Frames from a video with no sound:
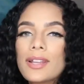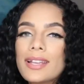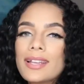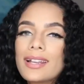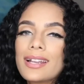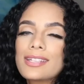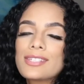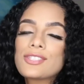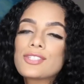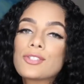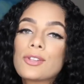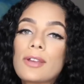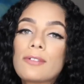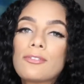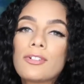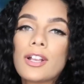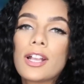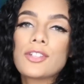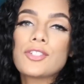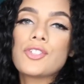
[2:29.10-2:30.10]
guys, so I
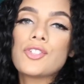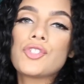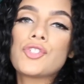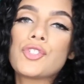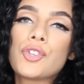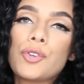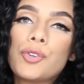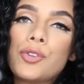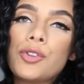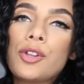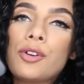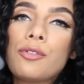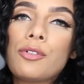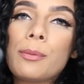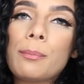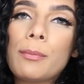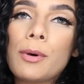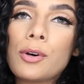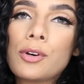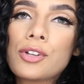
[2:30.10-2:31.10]
forgot to show you the
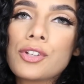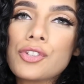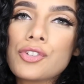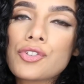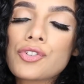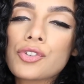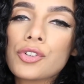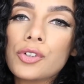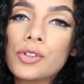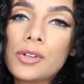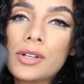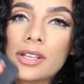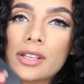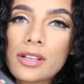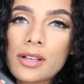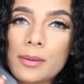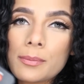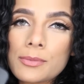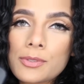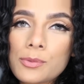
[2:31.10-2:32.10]
remote control it
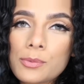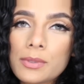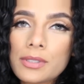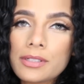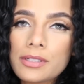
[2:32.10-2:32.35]
comes with.